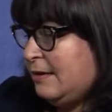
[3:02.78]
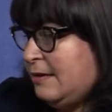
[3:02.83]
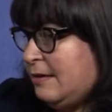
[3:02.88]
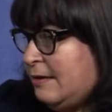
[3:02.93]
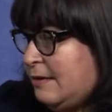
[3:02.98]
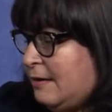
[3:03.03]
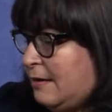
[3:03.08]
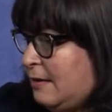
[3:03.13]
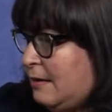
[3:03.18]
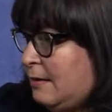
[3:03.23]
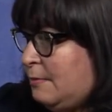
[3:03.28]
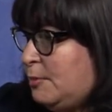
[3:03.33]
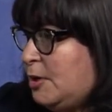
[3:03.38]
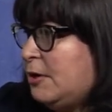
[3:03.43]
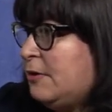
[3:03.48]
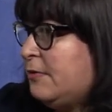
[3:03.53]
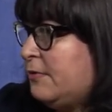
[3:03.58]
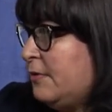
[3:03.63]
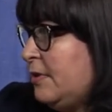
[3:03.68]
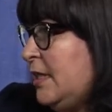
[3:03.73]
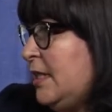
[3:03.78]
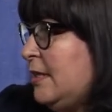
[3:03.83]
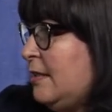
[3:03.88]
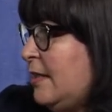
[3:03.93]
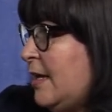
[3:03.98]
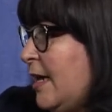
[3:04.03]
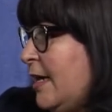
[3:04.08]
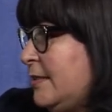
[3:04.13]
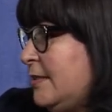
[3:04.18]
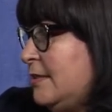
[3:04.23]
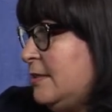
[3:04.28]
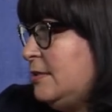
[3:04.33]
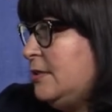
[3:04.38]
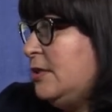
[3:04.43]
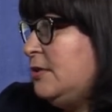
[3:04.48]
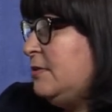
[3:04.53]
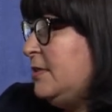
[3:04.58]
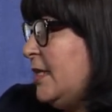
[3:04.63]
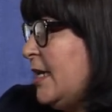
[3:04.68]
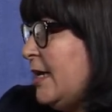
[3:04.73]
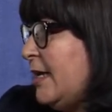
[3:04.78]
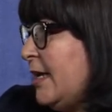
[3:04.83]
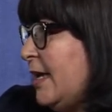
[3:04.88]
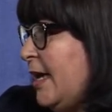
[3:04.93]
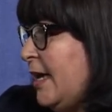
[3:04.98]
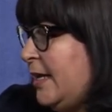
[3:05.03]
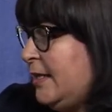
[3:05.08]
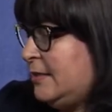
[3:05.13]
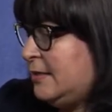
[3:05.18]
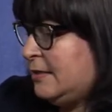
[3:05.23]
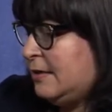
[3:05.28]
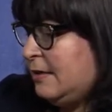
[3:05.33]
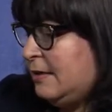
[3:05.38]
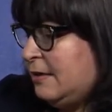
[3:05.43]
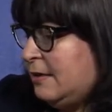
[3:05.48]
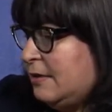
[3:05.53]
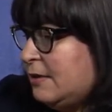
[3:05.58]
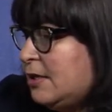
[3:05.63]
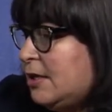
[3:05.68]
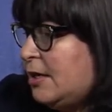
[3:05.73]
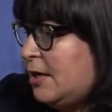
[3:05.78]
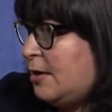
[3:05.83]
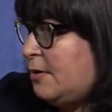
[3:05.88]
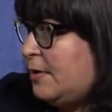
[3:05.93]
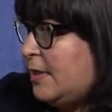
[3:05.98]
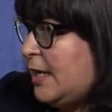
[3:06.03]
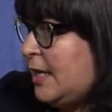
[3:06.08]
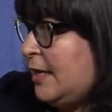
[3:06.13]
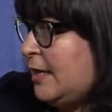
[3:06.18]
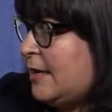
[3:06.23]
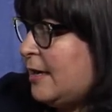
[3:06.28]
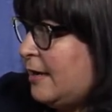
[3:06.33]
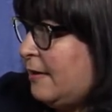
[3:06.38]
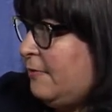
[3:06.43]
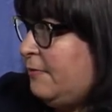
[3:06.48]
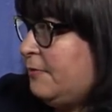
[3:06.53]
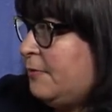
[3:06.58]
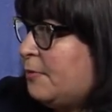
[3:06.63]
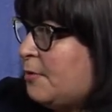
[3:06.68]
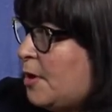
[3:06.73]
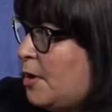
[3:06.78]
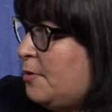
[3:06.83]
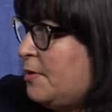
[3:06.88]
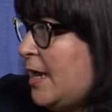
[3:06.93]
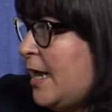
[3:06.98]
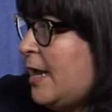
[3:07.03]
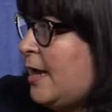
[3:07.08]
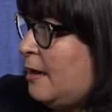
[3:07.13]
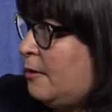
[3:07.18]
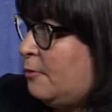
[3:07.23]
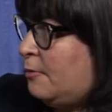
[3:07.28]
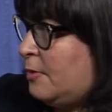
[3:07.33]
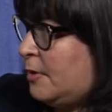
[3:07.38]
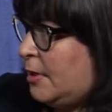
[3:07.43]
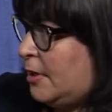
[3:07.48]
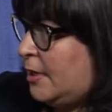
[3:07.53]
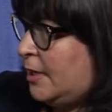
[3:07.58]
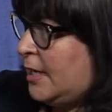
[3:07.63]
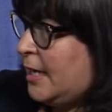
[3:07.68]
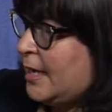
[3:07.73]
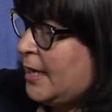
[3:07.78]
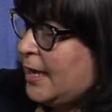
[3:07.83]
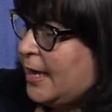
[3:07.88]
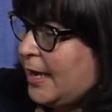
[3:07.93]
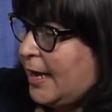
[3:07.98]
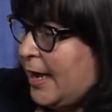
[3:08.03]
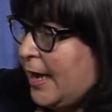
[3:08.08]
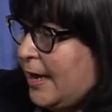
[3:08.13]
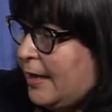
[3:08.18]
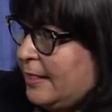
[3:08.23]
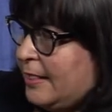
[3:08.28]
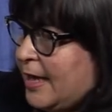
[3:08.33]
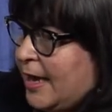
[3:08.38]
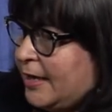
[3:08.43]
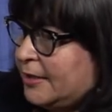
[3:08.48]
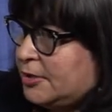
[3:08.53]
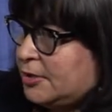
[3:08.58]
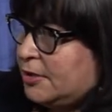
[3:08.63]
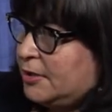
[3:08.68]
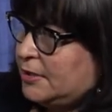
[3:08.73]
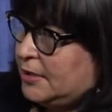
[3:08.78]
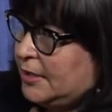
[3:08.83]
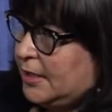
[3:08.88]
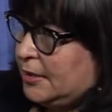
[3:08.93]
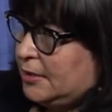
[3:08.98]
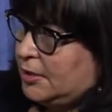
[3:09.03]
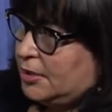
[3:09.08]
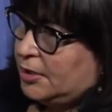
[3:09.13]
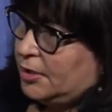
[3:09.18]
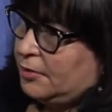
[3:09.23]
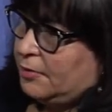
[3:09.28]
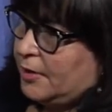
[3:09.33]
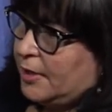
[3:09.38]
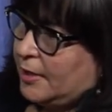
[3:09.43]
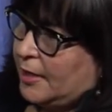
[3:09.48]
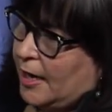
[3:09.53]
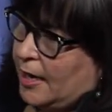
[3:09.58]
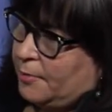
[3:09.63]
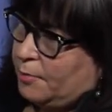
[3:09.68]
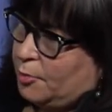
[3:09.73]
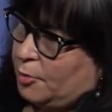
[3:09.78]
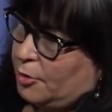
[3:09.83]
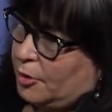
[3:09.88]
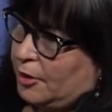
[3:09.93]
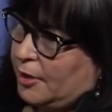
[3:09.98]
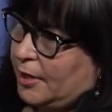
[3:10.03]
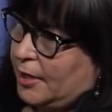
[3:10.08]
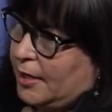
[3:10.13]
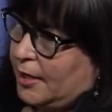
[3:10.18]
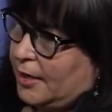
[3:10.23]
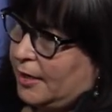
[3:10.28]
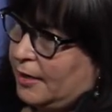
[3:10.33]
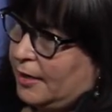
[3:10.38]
over the last 2 decades, you know, they kind of grown outward, and that turns into a lot more